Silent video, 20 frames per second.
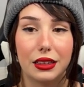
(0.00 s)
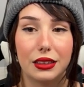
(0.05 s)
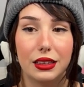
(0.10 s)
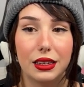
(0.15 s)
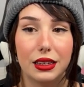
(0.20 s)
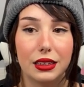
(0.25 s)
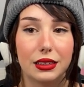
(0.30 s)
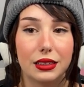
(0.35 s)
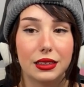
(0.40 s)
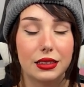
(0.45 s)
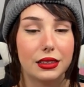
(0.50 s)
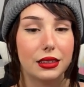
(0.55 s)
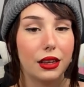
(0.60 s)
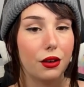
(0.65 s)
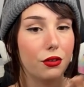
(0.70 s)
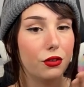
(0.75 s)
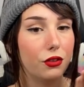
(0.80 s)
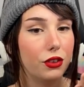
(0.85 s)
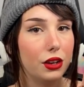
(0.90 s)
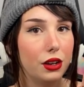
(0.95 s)
this
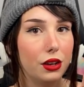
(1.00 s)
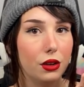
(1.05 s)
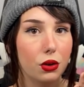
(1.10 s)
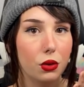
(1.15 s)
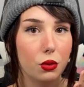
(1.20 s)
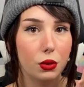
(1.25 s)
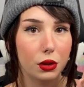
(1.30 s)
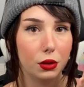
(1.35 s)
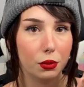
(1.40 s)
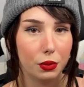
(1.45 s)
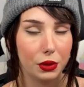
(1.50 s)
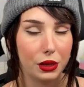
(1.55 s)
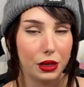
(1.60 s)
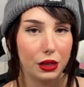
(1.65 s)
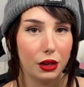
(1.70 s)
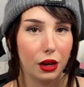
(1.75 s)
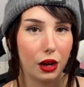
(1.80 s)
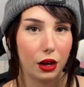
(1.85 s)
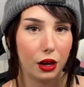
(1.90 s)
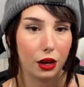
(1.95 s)
video will
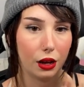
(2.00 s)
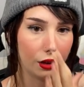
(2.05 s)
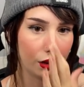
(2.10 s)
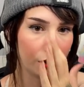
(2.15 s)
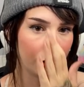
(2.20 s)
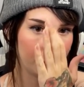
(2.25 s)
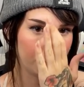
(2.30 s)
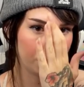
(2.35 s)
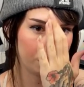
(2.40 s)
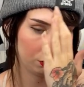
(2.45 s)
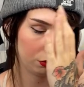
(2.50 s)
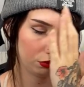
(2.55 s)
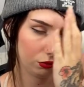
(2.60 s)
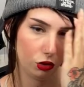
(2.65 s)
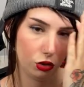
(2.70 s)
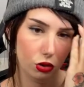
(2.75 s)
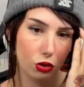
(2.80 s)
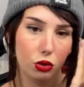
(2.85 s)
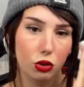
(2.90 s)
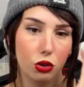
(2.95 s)
be,
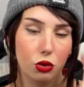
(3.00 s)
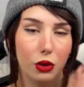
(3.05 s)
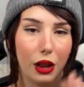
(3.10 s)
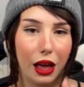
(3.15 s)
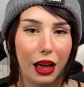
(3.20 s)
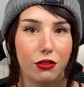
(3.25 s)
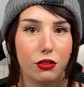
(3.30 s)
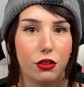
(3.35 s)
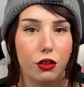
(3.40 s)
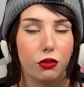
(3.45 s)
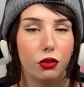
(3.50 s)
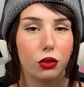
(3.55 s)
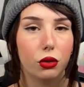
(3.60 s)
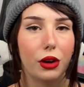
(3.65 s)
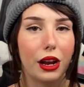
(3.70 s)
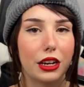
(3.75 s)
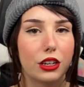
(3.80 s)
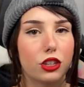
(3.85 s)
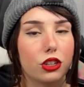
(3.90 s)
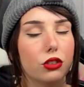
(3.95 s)
you know, you will have the full
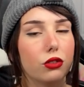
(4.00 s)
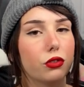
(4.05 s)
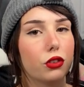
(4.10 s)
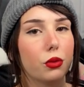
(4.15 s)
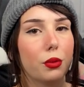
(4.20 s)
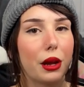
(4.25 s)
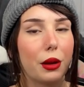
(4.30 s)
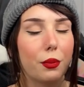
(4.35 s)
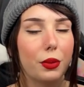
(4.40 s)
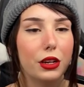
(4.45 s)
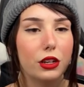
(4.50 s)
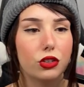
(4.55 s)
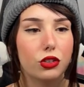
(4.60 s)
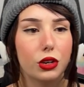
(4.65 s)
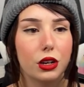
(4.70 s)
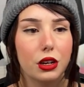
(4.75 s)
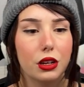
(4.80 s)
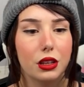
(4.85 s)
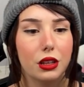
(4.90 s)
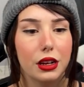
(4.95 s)
reaction over my
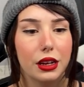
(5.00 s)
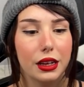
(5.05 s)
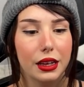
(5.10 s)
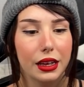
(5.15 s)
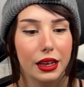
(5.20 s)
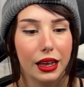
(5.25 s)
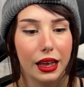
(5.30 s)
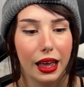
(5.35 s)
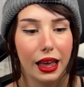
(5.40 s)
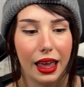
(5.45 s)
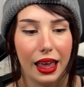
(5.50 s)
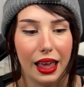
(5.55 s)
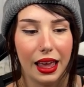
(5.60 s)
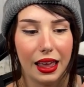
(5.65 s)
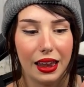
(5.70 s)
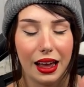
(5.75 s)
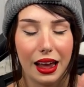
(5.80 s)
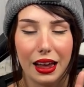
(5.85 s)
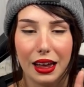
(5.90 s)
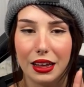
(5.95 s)
Patreon.
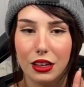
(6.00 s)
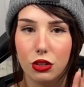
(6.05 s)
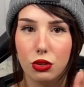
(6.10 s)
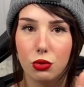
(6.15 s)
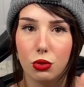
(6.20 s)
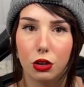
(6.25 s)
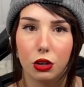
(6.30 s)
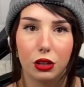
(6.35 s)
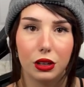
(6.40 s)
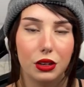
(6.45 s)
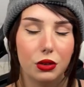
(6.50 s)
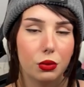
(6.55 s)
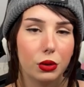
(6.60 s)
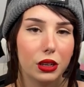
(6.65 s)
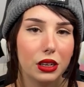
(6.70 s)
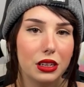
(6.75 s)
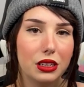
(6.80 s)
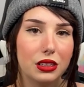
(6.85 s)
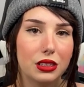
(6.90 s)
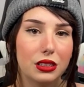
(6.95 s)
And I do early
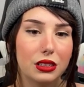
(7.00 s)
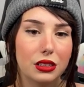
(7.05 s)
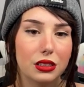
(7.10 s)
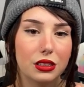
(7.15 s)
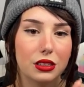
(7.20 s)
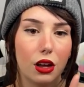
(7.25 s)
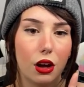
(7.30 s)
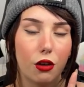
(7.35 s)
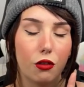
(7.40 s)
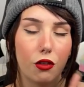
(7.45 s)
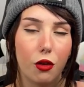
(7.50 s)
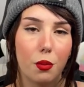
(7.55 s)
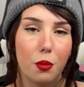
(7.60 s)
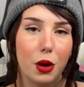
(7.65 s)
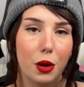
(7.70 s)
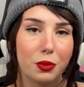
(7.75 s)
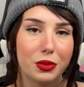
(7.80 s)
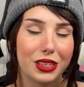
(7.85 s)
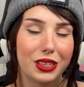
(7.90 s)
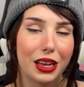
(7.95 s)
releases of
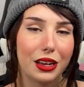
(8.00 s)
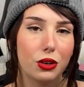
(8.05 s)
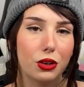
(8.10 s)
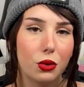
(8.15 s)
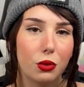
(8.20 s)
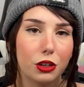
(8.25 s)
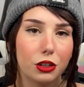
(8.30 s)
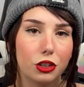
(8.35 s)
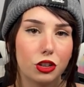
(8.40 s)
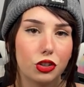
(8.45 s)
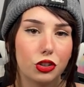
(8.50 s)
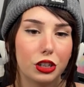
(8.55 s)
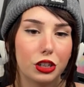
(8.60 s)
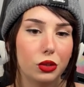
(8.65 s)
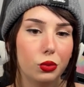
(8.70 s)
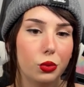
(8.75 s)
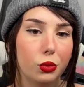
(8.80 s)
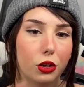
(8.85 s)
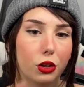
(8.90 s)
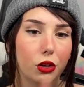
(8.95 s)
Mob Psycho 100.
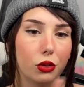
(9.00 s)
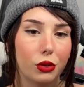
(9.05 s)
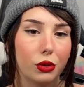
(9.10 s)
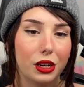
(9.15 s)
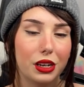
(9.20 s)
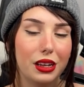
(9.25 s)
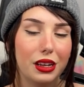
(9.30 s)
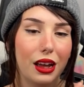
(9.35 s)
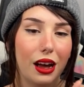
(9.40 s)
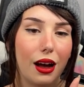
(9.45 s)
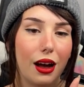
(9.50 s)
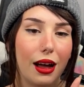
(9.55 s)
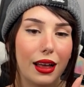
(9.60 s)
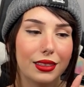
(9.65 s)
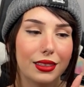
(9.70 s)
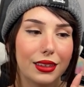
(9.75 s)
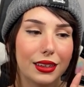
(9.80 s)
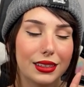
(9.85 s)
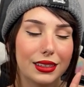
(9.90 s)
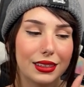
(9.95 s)
We're already
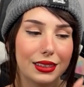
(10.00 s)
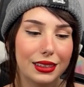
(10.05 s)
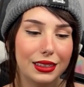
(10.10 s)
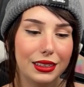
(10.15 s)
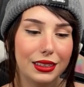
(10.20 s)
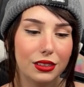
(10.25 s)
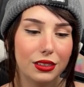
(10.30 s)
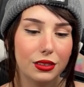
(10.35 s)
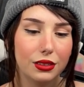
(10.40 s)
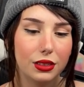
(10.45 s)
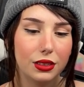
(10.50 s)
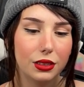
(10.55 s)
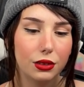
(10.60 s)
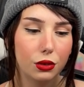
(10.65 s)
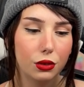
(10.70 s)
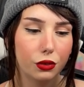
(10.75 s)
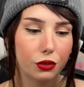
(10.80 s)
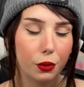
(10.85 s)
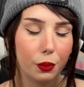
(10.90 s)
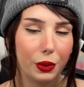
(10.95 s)
at season 2
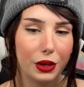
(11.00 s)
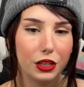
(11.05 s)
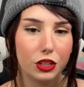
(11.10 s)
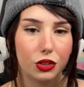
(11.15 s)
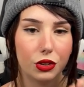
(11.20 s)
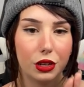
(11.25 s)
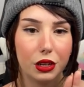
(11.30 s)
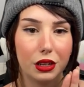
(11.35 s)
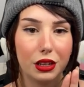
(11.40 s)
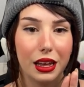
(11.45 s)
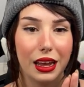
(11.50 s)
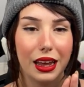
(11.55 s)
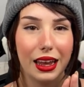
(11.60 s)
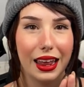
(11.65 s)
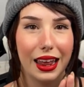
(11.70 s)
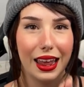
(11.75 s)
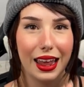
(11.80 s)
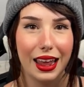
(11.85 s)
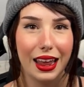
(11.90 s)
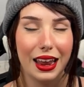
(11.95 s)
over Patreon.
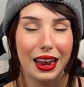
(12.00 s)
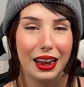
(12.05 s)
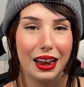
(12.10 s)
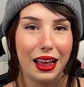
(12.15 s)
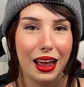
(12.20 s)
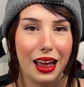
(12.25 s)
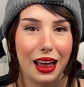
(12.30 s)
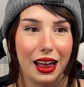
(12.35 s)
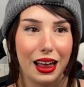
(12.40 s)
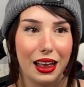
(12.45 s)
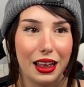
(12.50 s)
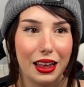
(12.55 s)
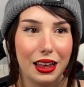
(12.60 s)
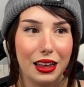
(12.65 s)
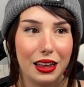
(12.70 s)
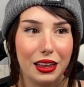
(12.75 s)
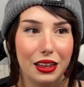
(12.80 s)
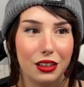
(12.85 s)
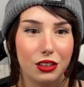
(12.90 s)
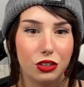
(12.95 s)
And
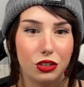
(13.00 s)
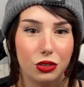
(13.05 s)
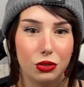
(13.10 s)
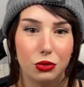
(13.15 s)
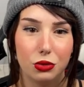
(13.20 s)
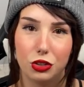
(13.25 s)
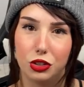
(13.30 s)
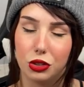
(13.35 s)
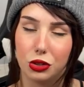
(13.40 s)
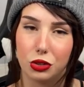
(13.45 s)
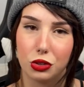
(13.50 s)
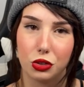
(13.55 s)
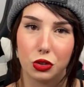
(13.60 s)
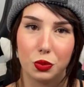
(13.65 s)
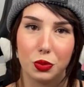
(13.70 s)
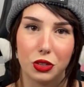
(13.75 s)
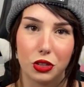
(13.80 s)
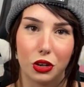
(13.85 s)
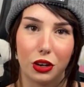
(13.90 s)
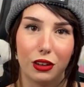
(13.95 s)
I do JoJo's
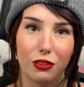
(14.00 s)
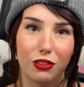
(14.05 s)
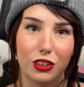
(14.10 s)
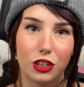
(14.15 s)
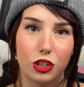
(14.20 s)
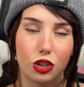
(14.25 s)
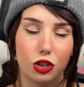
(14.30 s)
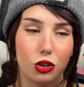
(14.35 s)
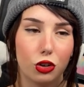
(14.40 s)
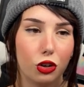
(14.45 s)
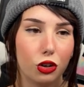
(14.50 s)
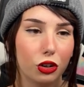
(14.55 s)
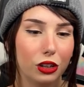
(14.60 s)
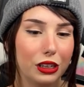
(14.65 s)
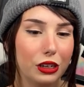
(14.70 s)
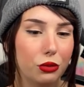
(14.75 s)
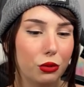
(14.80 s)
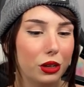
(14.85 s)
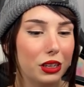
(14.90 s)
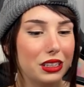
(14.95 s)
Bizarre Adventure
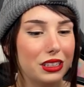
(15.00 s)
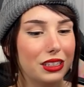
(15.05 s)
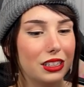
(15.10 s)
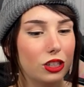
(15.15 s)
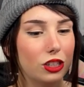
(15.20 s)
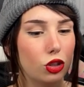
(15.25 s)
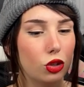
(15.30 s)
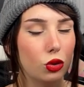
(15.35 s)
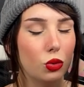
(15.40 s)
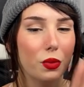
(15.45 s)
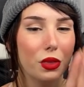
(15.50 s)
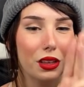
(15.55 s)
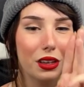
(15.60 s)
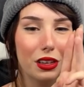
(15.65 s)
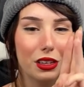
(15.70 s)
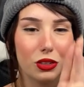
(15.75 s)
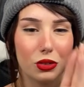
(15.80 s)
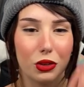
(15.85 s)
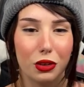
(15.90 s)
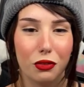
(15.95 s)
early releases too.
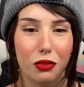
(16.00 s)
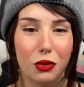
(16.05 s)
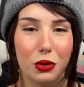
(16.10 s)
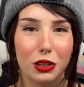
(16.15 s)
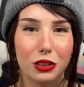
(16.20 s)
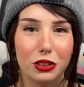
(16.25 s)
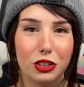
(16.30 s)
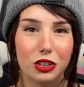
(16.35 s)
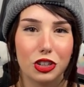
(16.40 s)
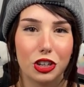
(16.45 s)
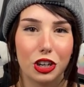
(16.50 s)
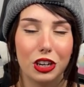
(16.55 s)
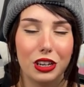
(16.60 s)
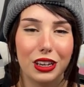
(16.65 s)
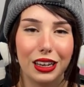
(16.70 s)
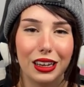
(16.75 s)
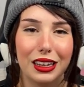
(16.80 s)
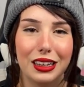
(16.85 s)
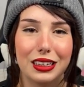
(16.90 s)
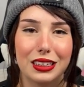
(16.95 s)
So if you want to join,
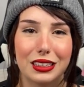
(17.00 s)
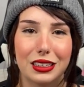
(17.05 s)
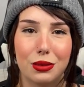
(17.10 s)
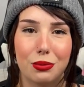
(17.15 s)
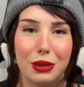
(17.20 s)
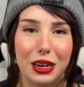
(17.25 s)
the link is in my